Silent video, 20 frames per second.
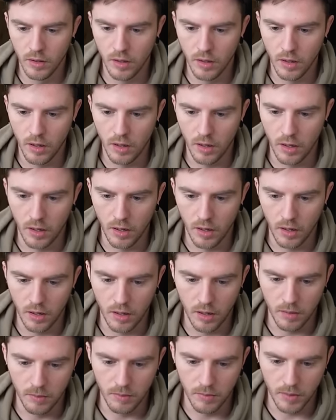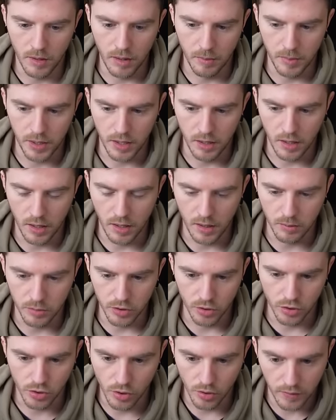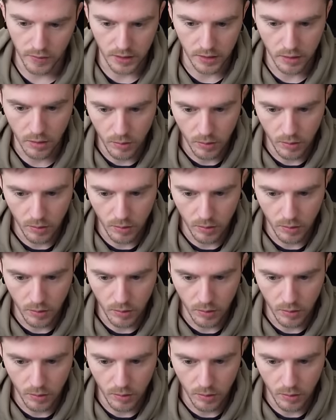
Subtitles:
I mean, I am just shoving, though.